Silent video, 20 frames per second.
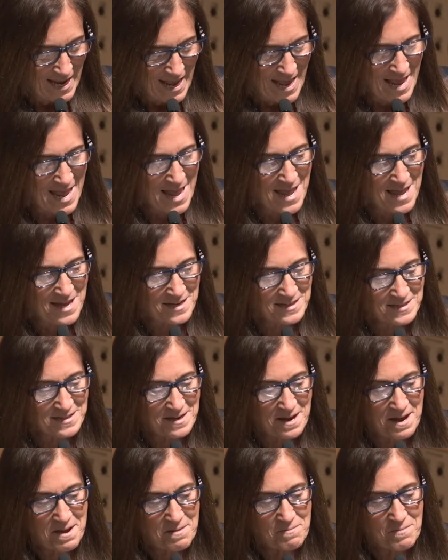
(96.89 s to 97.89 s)
And
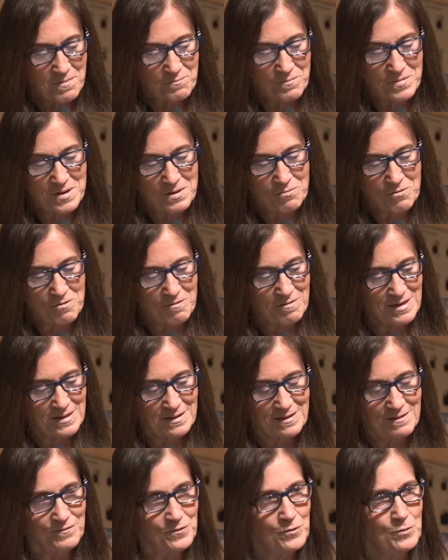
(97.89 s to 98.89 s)
when we were
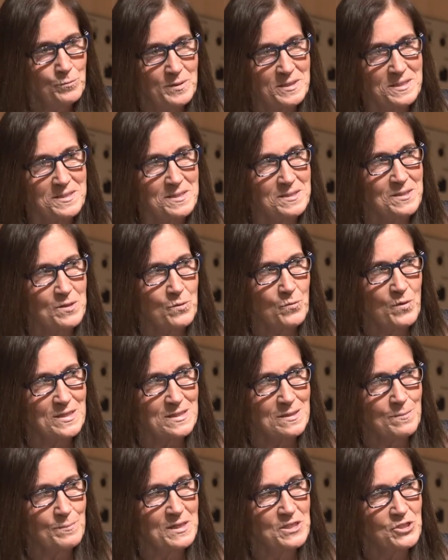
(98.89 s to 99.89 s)
in the food business, it
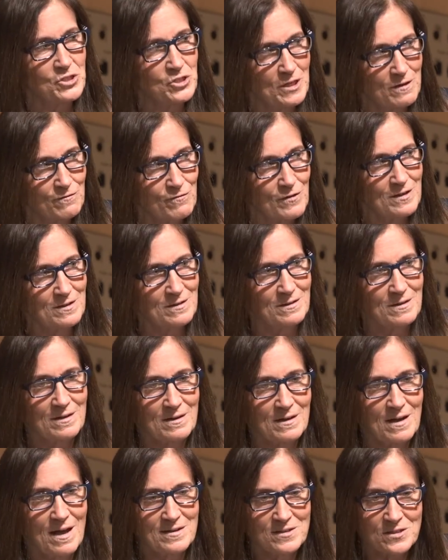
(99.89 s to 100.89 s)
wasn't much different. The
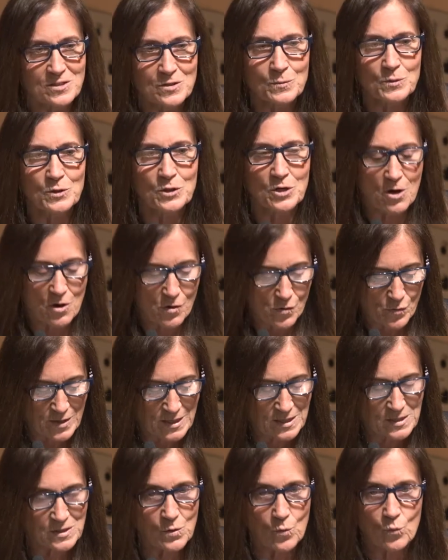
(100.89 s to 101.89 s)
customer
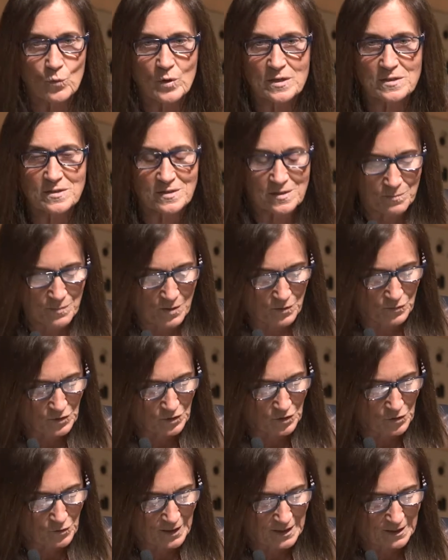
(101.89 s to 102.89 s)
always was the
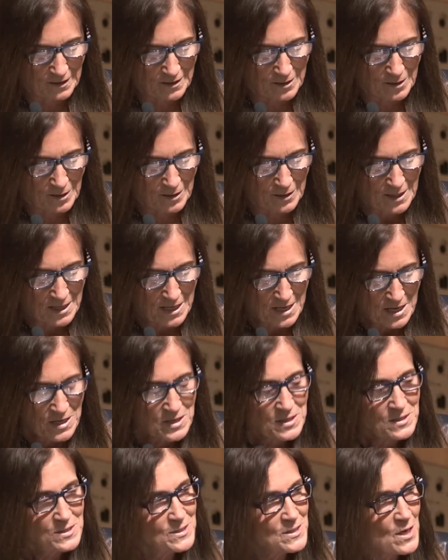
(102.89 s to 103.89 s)
most critical.
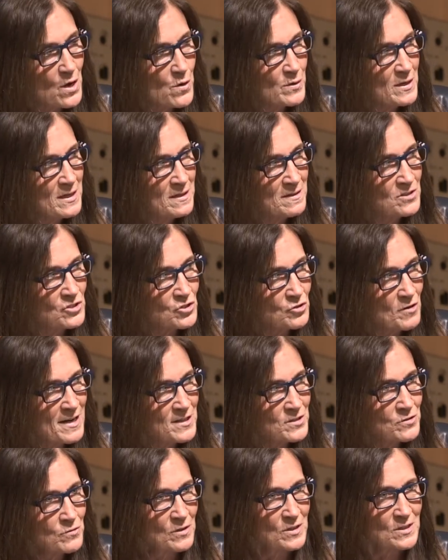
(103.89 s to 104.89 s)
So in the
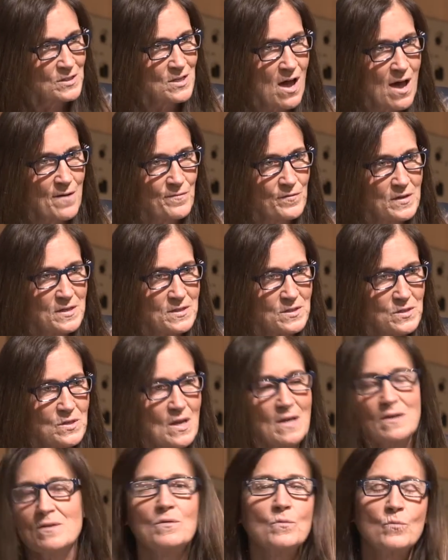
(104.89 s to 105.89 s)
treasurer's office,
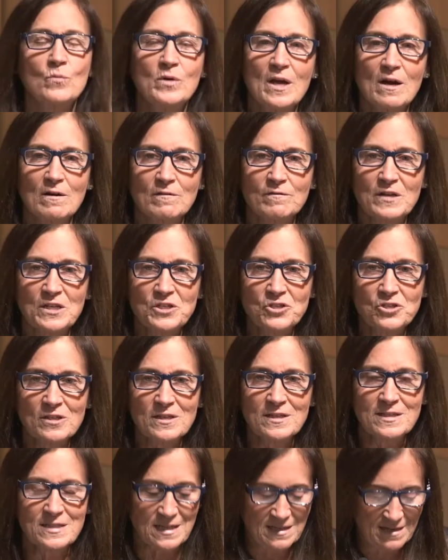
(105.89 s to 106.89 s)
we are
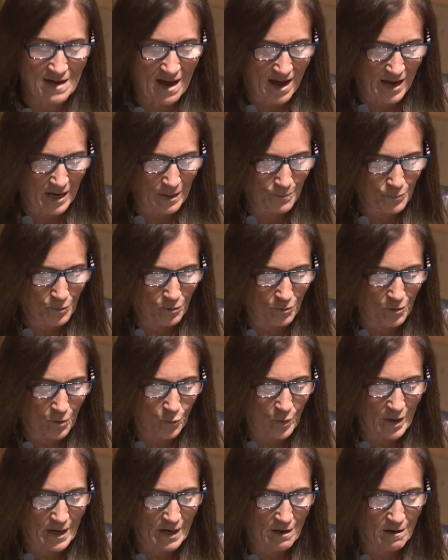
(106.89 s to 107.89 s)
vigilant and
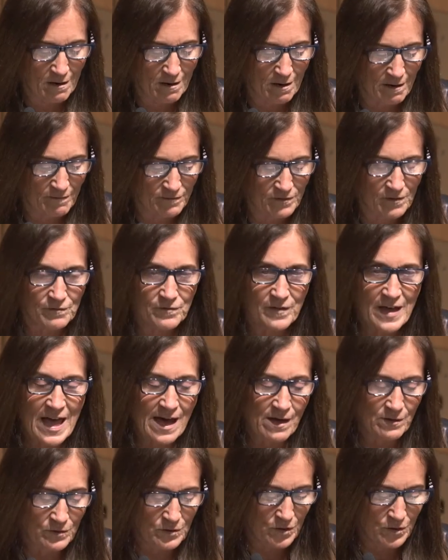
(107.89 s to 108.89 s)
hyper-aware of the
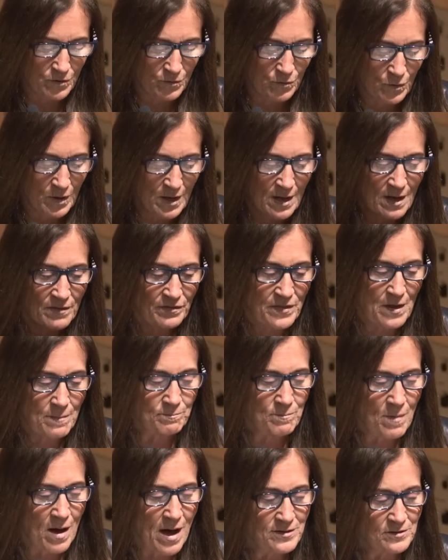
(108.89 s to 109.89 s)
value that
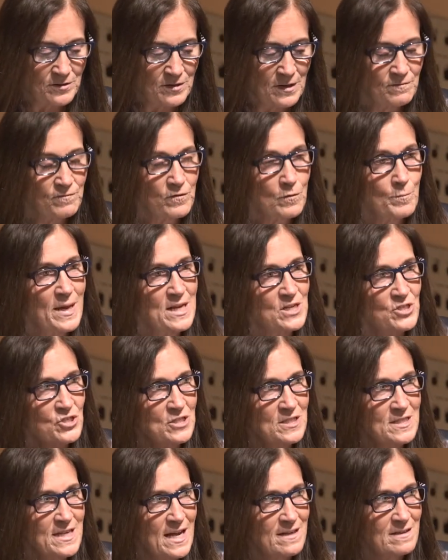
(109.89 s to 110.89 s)
modern
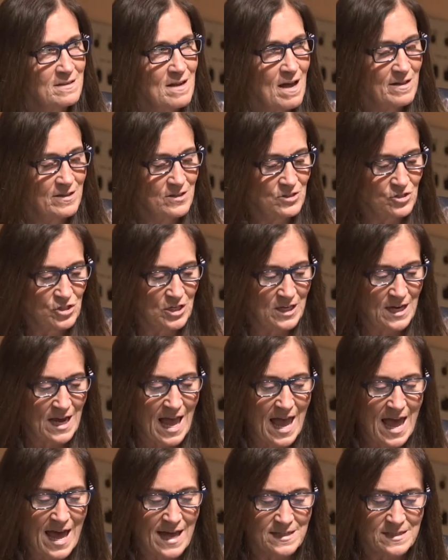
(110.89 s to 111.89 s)
information technology
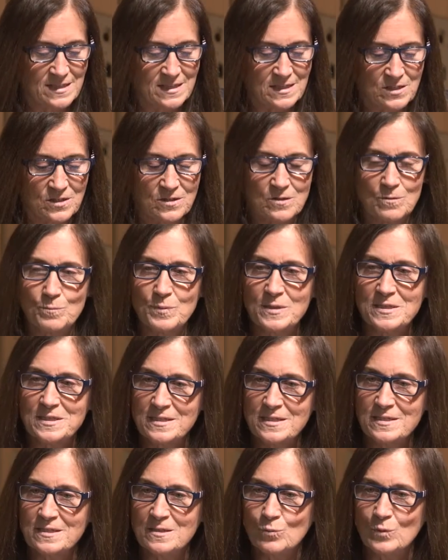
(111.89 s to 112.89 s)
adds to the
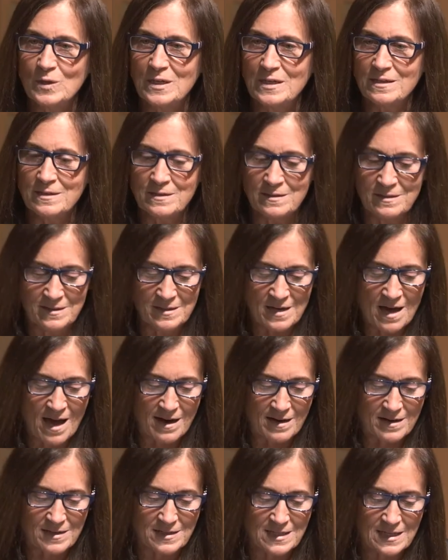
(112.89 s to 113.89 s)
business we
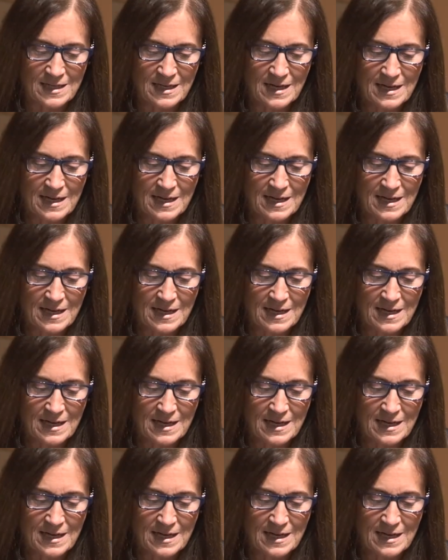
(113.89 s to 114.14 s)
conduct.